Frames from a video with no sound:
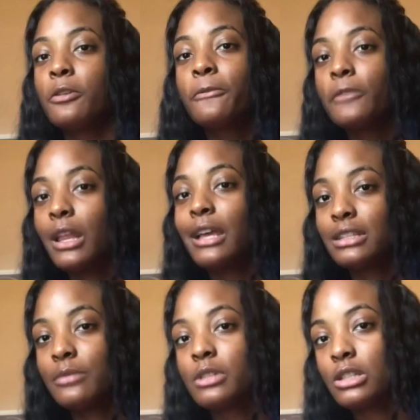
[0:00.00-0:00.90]
you feel like
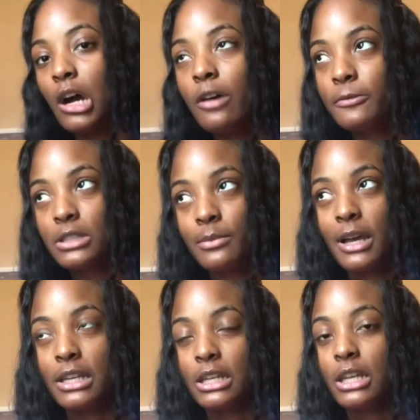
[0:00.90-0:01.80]
something's off with
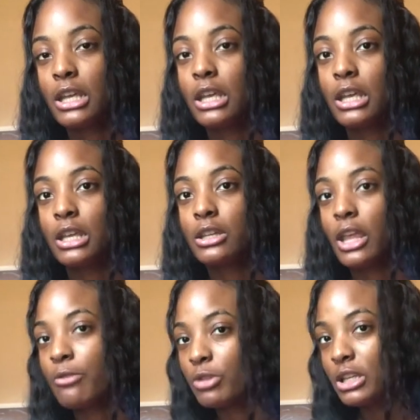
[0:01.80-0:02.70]
somebody and
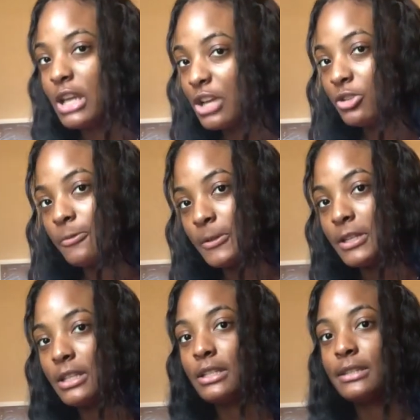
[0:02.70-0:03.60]
they really not your
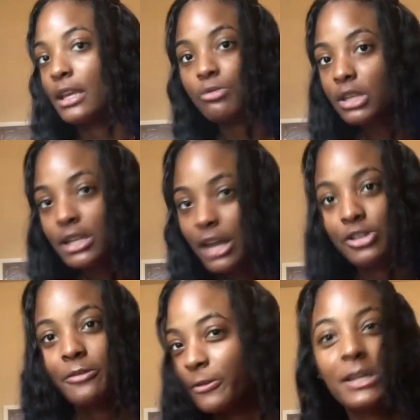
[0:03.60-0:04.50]
friends, they really not
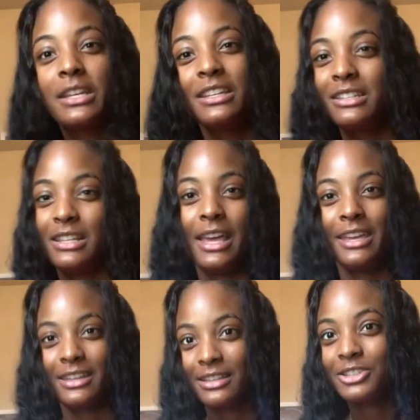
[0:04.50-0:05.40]
your friends.
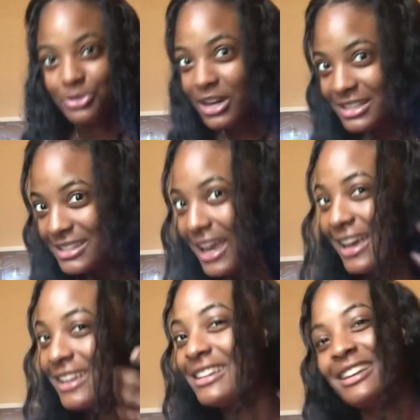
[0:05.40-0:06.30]
Like, trust
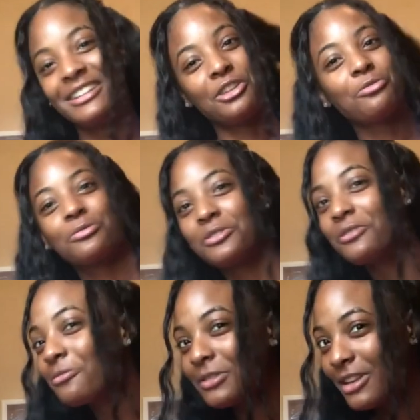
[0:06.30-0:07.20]
that. They
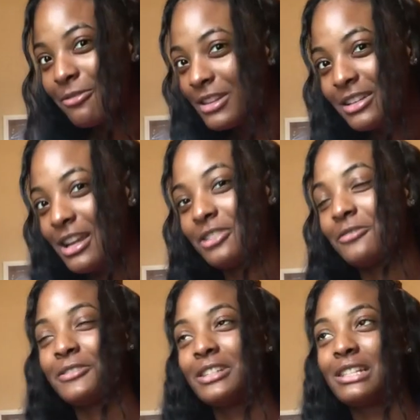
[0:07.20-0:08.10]
really not your
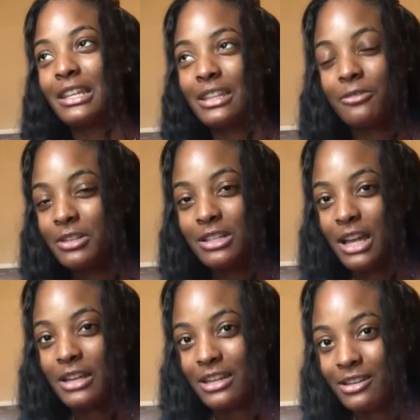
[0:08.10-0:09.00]
friends. Like, they're really
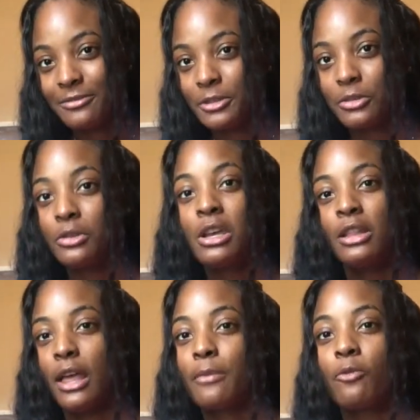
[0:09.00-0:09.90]
not down for you.
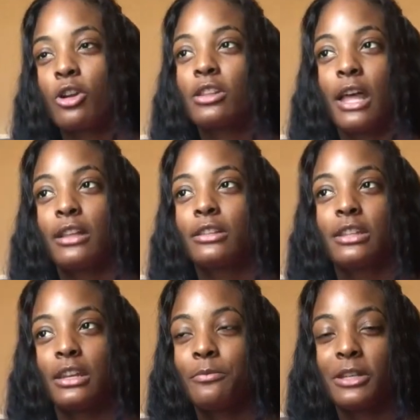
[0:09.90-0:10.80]
Like, more than likely
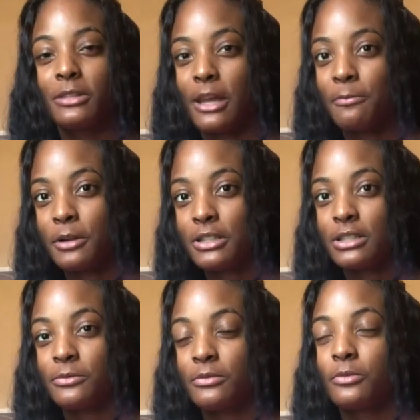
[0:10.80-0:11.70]
they'd be the type of
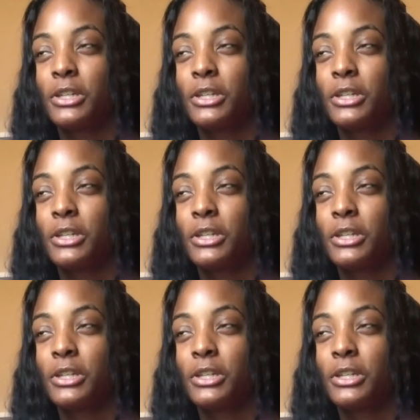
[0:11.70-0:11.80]
person